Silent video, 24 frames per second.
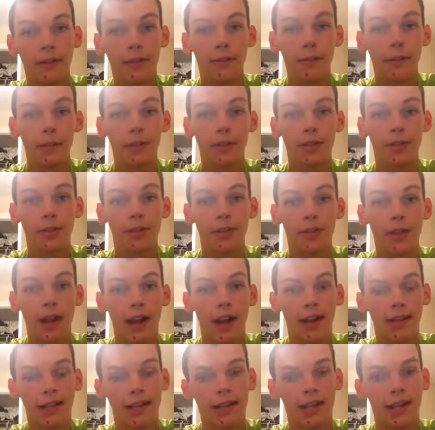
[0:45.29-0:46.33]
the first
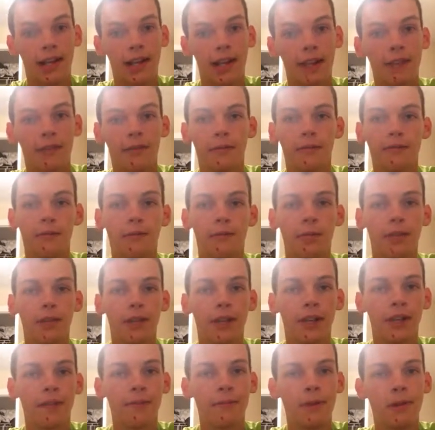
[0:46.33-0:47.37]
out-of-state one
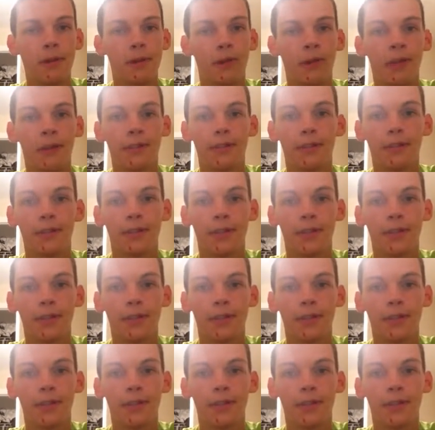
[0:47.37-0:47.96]
that I've been on.